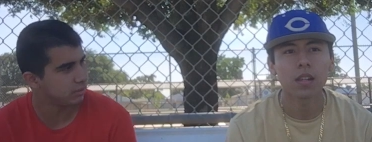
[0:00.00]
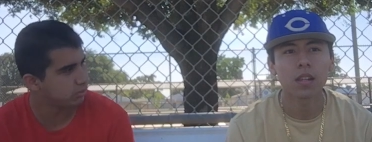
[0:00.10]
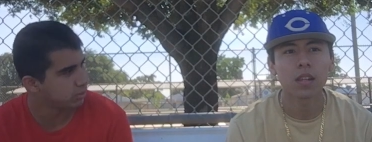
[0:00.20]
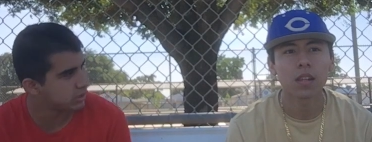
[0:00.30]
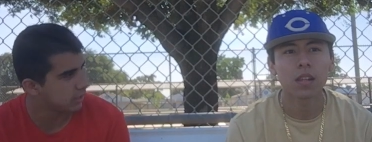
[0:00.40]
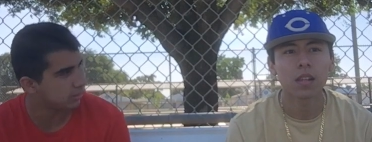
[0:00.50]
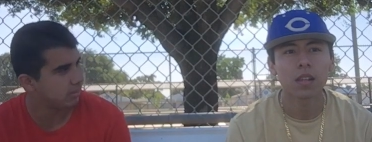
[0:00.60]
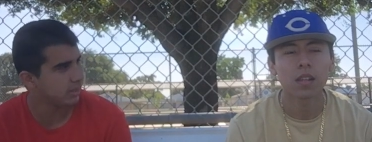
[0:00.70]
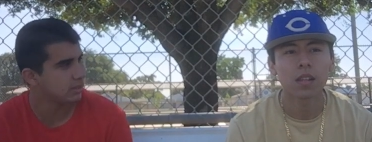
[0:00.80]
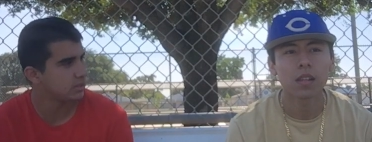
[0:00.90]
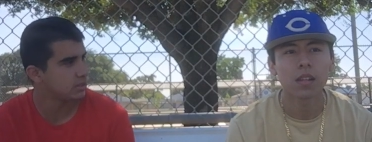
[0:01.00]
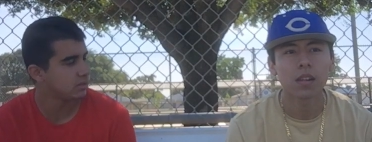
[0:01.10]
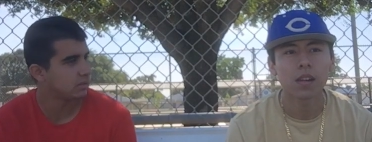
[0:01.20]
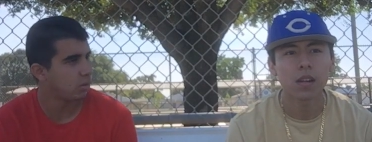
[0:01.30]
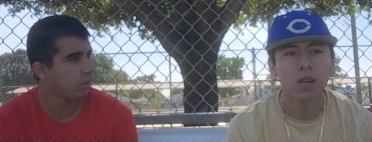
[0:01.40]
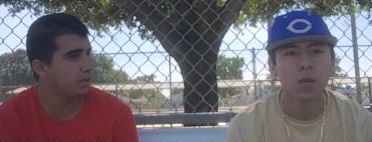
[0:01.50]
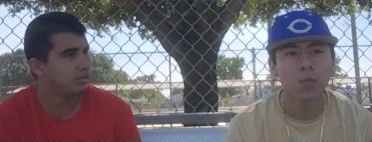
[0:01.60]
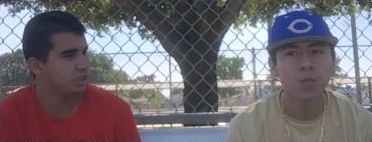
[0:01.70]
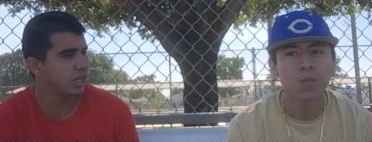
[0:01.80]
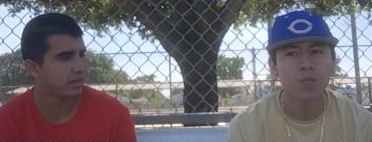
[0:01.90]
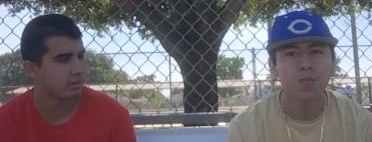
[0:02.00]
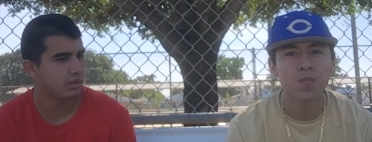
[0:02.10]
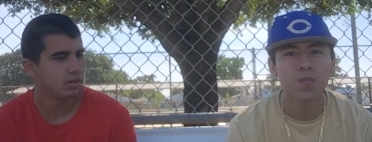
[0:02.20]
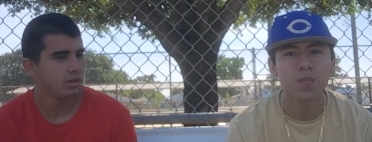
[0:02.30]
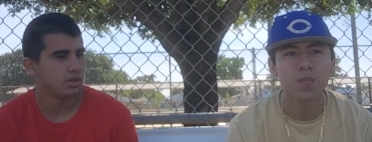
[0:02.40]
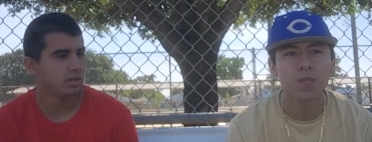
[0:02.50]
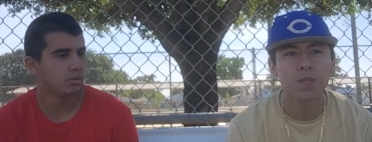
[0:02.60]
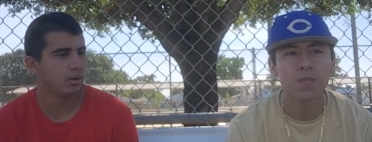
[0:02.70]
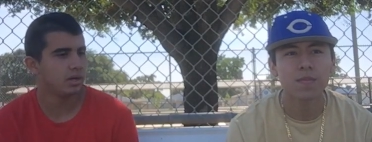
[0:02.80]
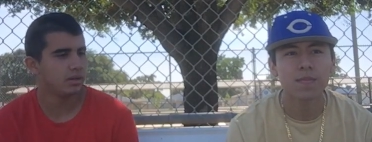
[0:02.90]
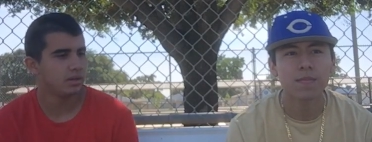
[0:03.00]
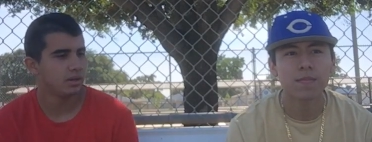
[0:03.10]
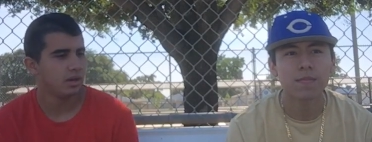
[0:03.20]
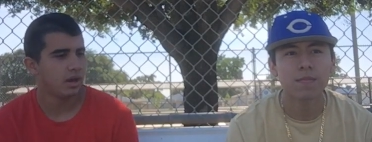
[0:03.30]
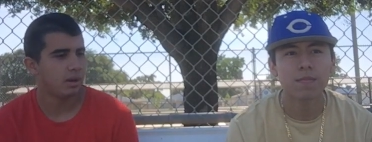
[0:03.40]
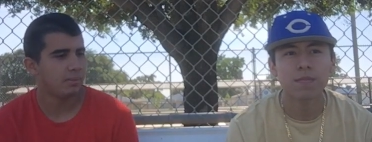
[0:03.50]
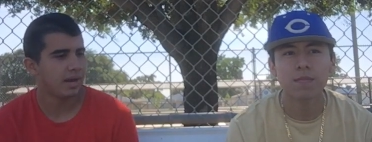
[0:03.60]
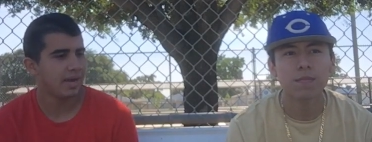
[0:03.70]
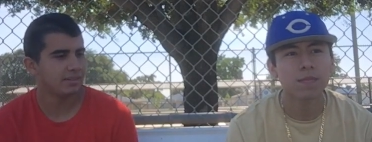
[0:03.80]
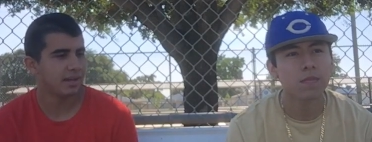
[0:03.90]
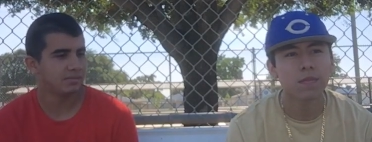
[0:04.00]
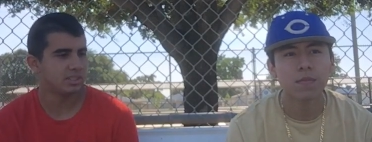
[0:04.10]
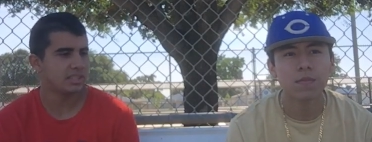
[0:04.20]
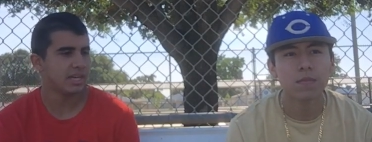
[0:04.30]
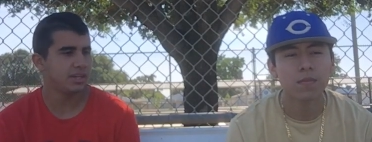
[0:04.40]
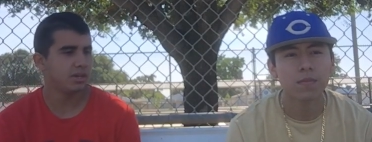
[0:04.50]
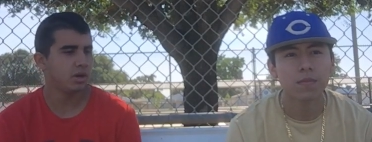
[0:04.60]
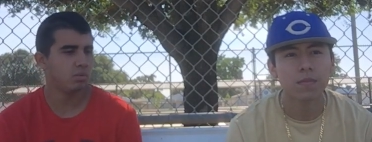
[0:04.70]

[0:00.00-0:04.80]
Speaker 1: for second base, or even Jack. You know what? I'm gonna have, have to say you know